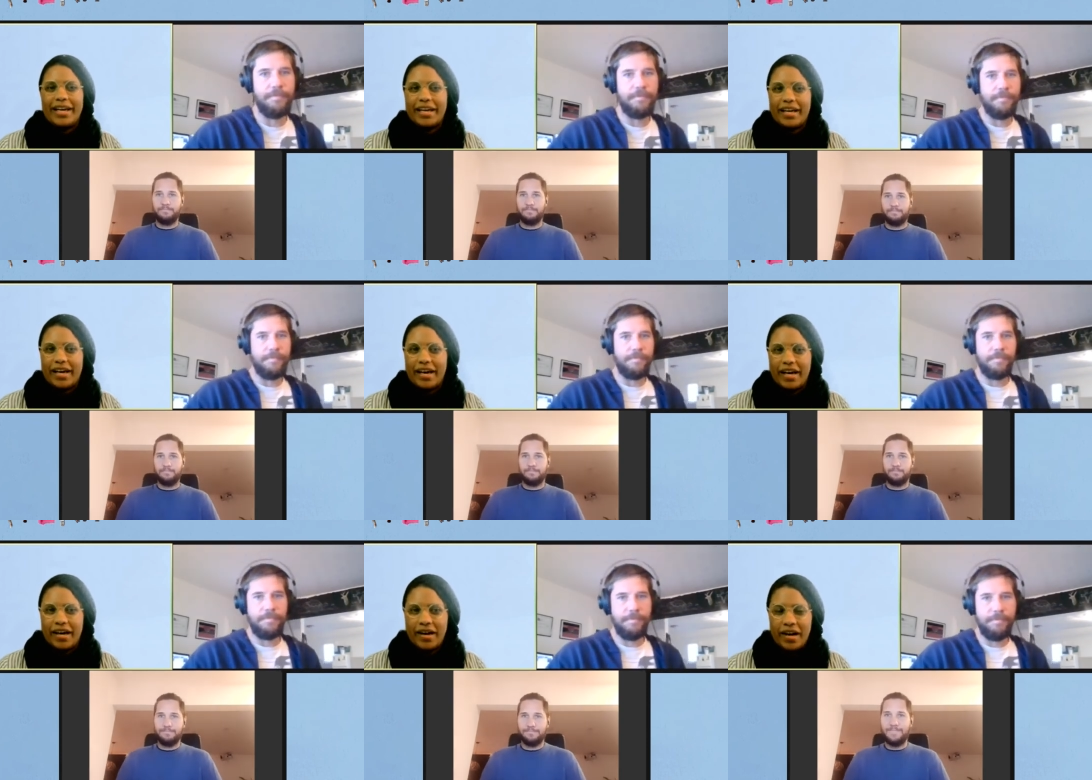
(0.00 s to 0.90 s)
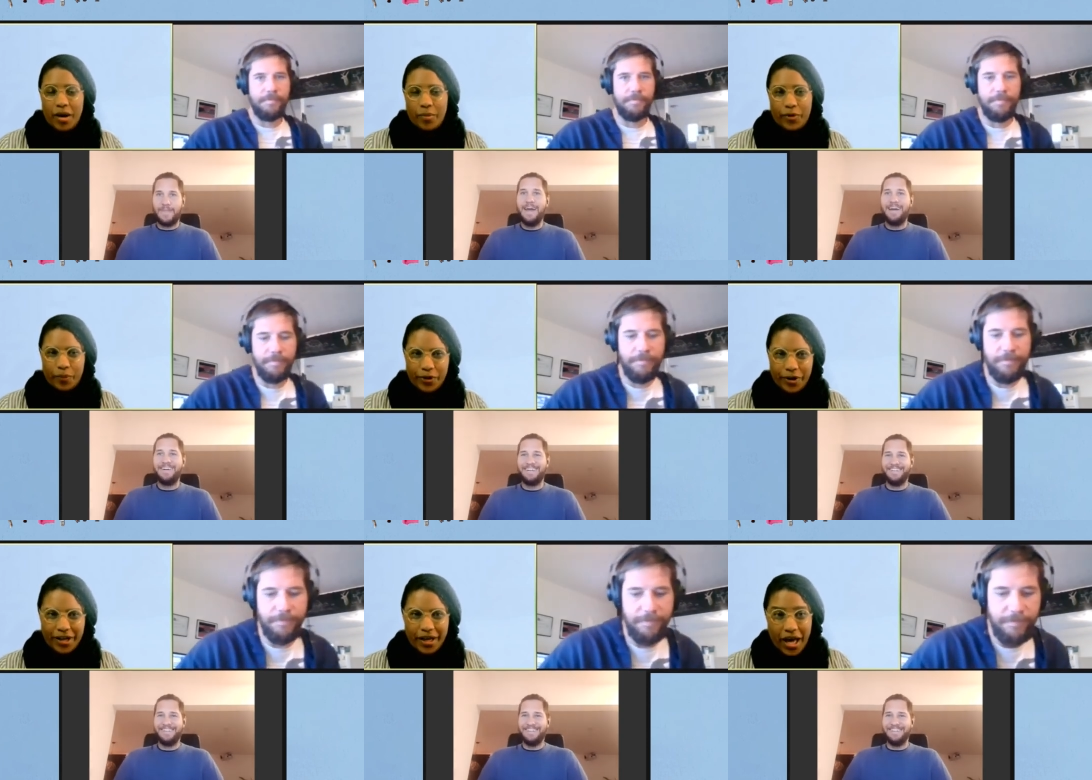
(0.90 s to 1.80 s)
Speaker 1: like uh,
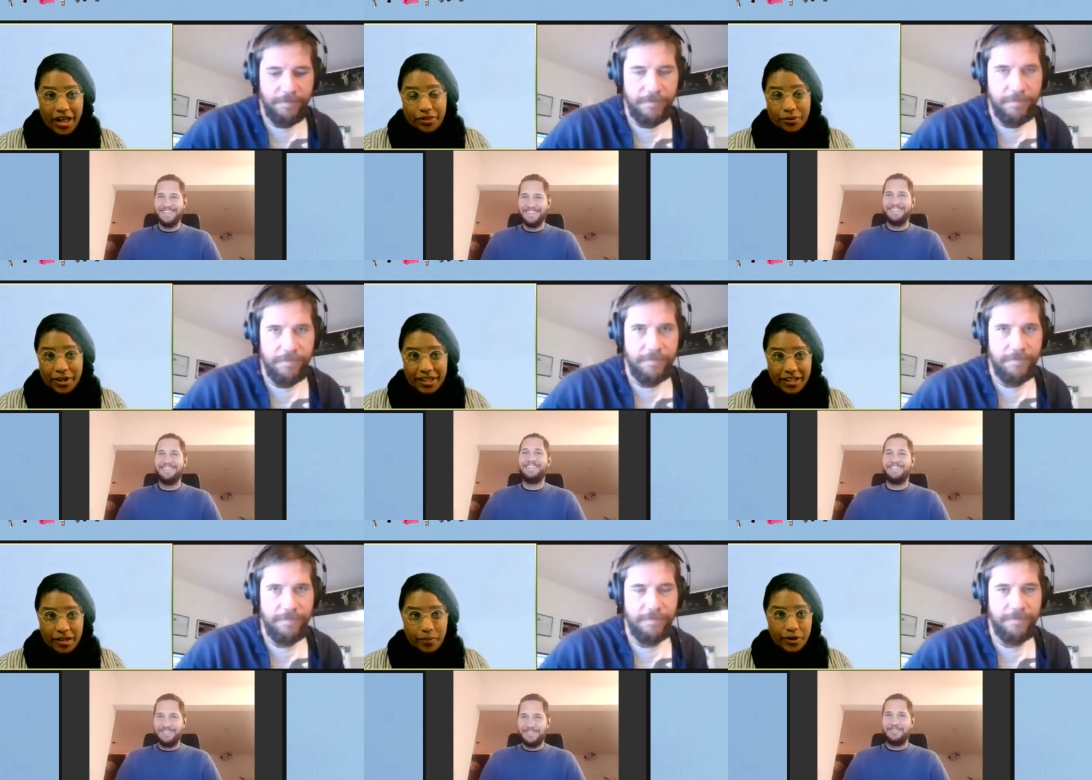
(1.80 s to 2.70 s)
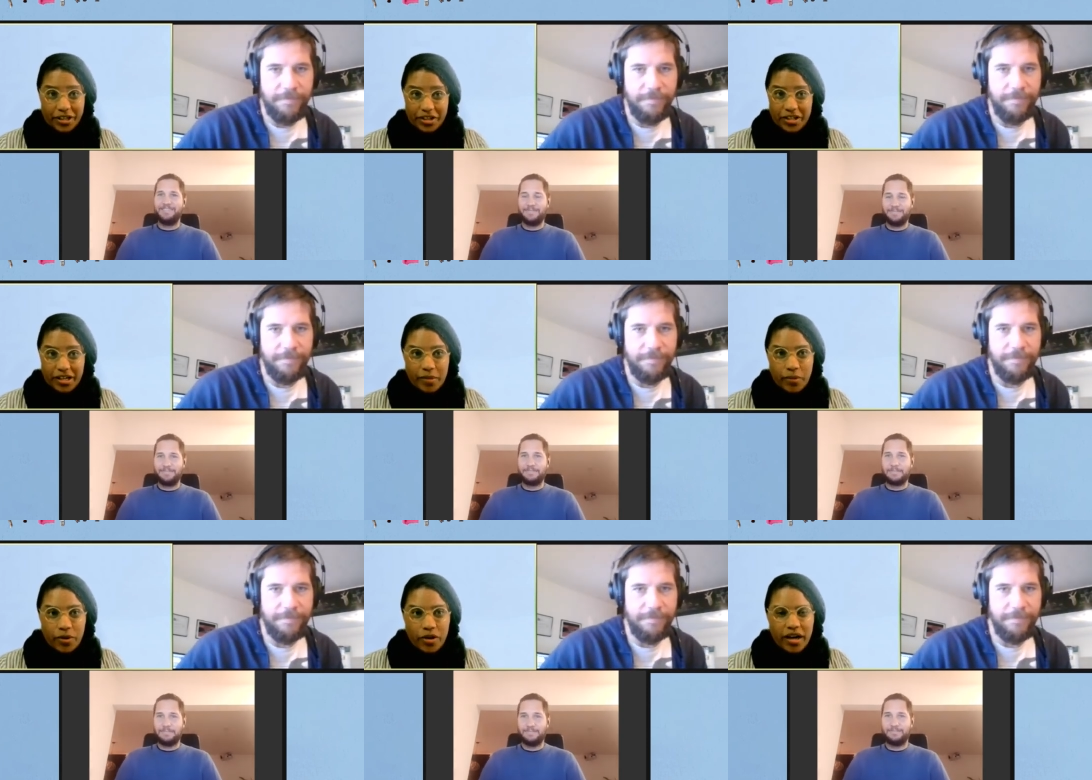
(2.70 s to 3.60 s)
proper 3D production
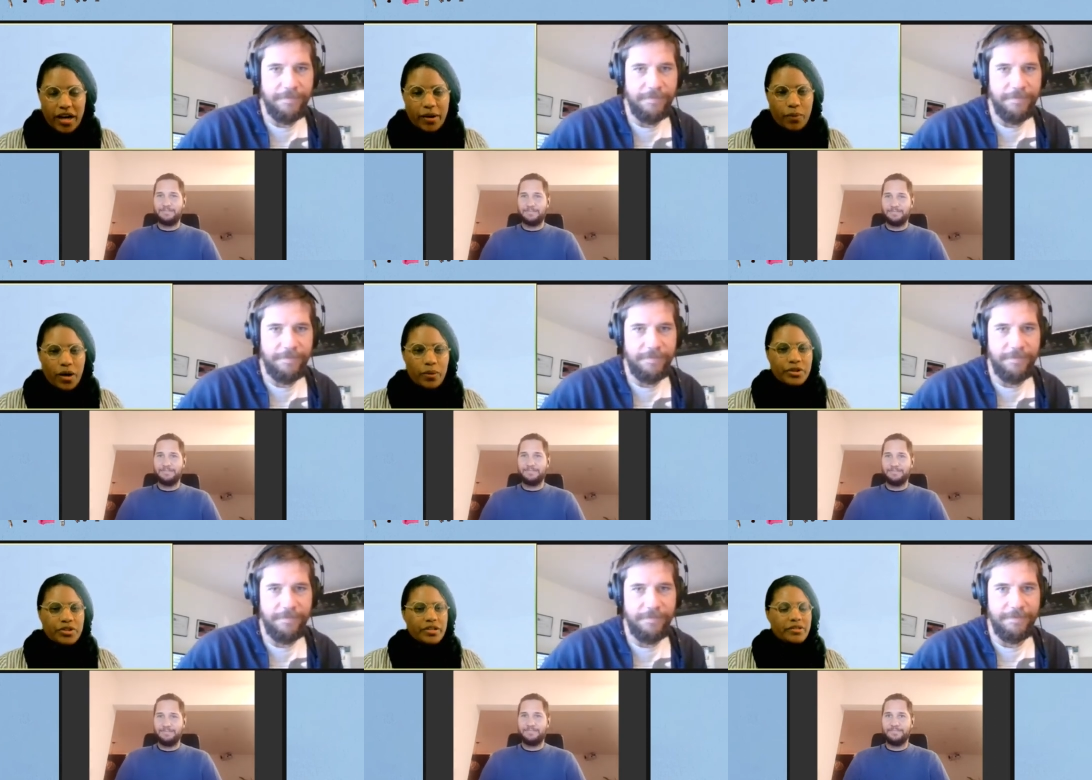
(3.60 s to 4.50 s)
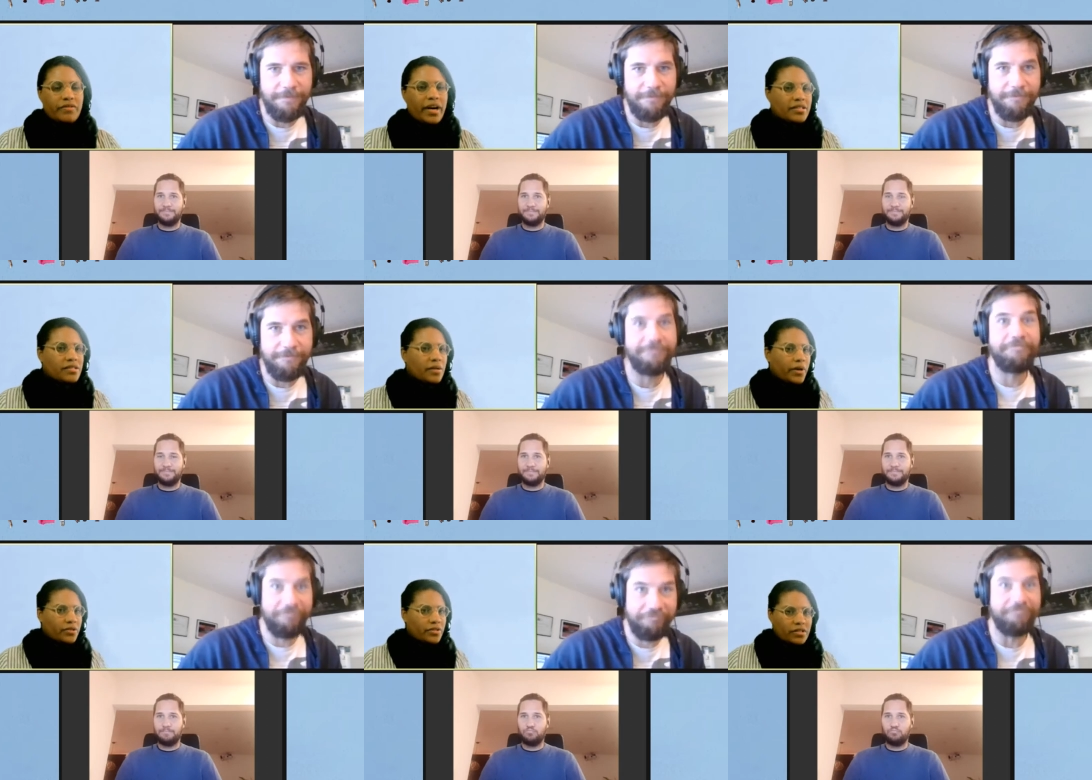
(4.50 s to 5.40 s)
anymore. What would you advise
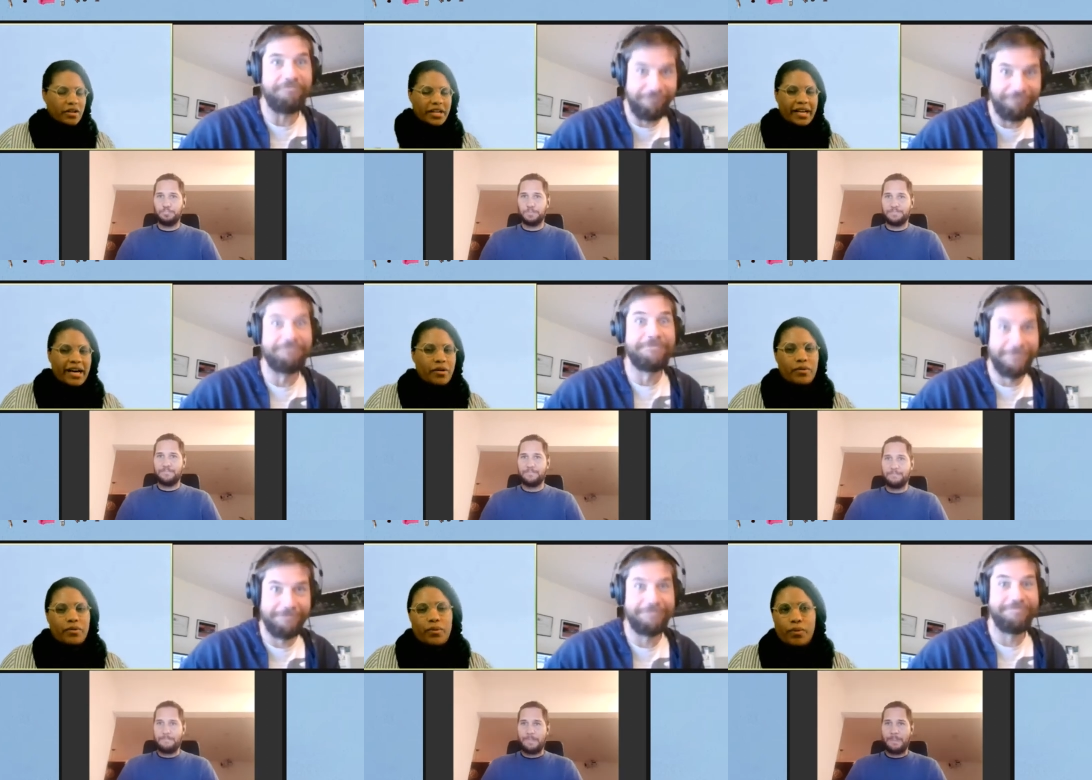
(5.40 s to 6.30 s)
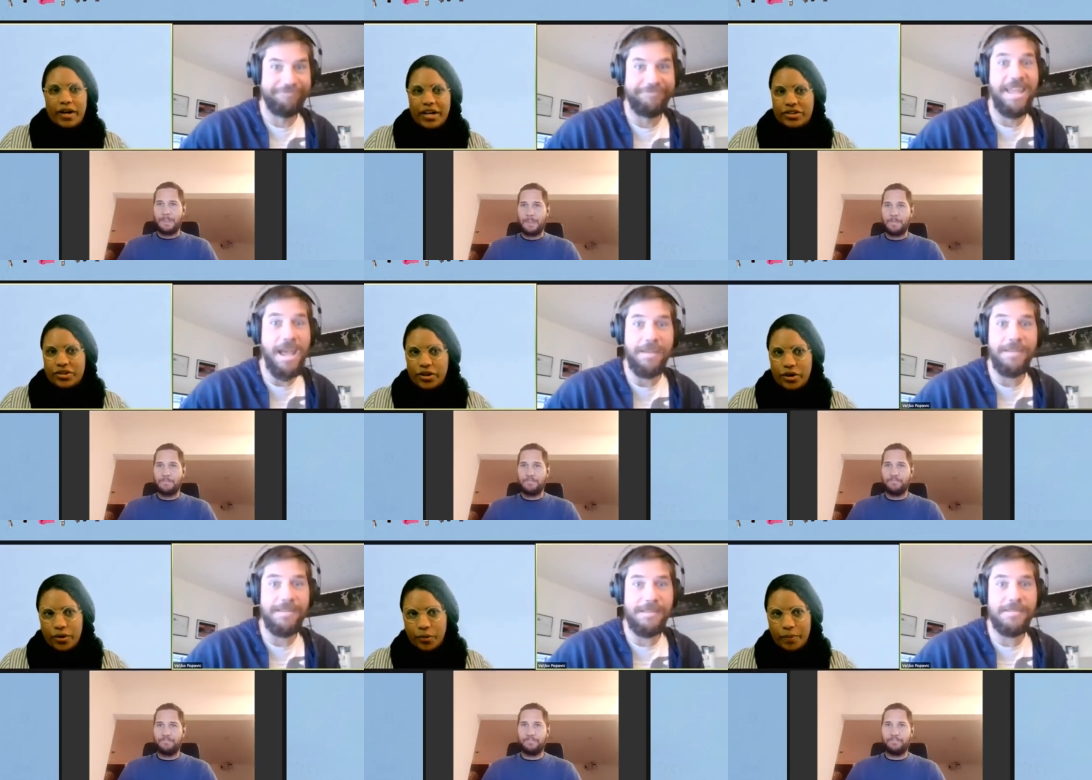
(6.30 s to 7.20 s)
somebody who's starting out? where
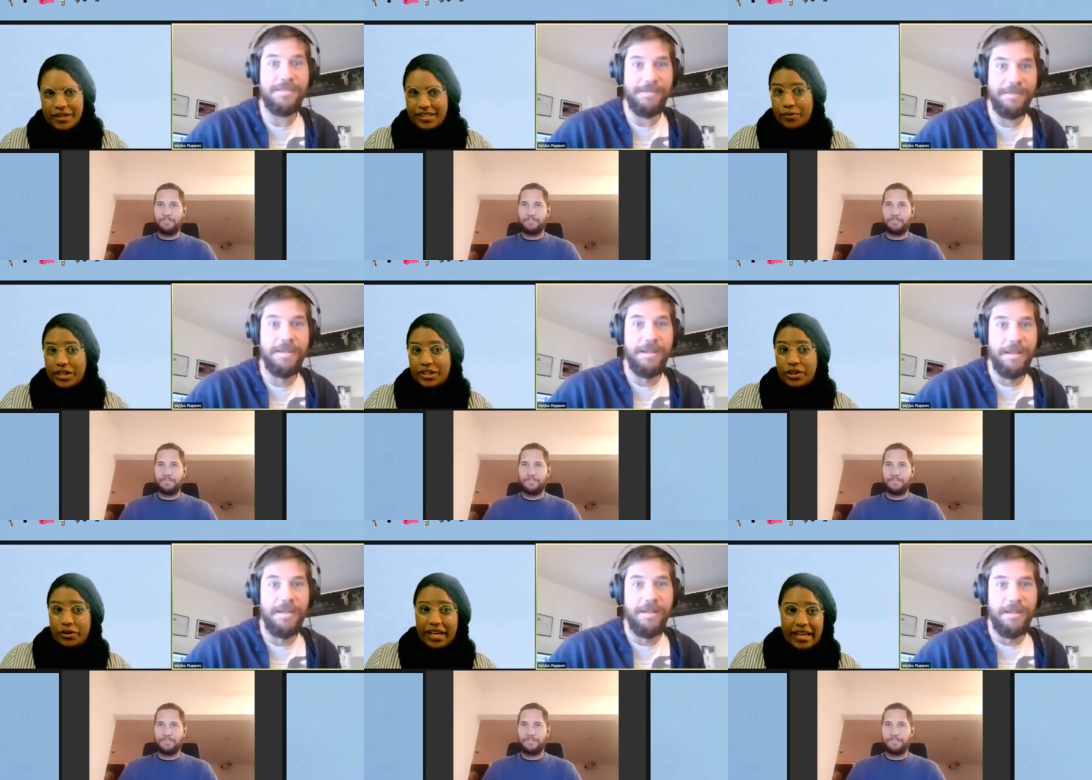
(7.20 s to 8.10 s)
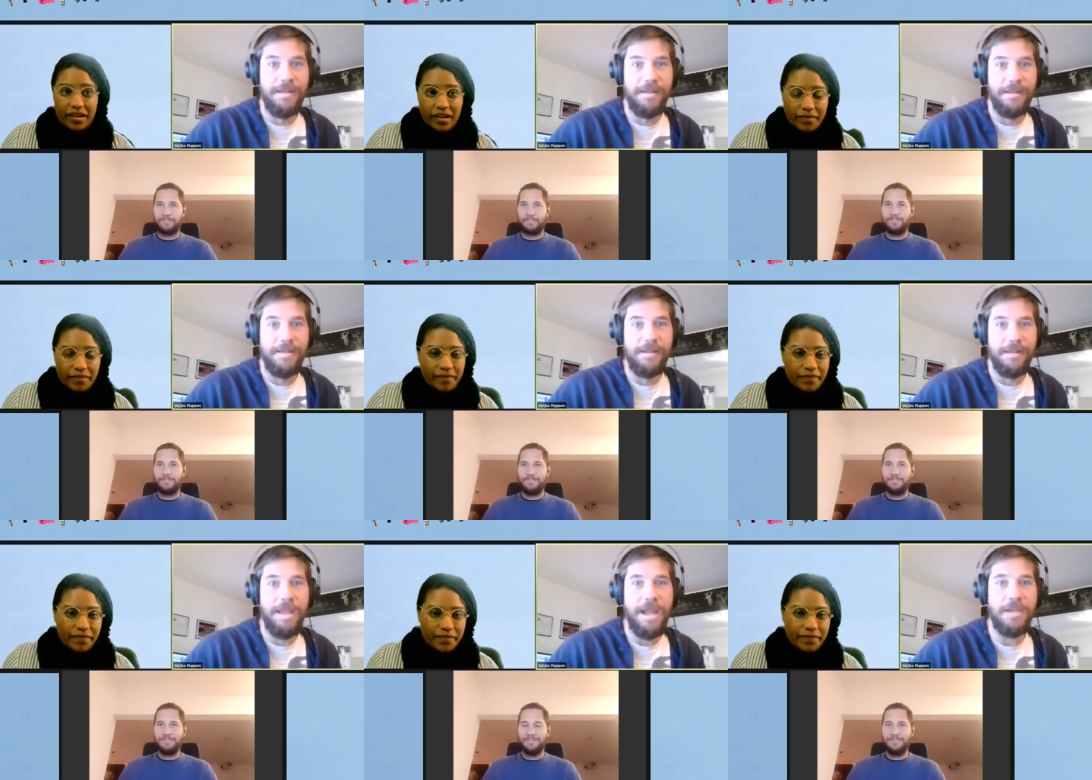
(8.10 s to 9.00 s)
yeah it's
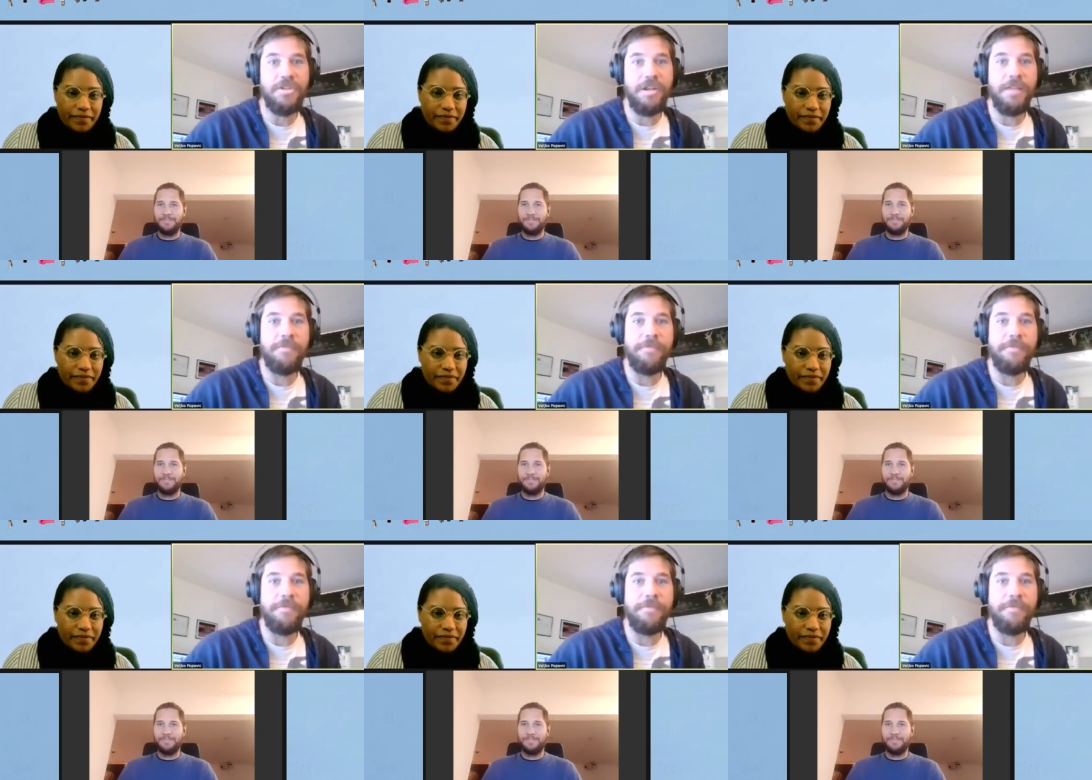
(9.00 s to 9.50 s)
Speaker 2: yeah actually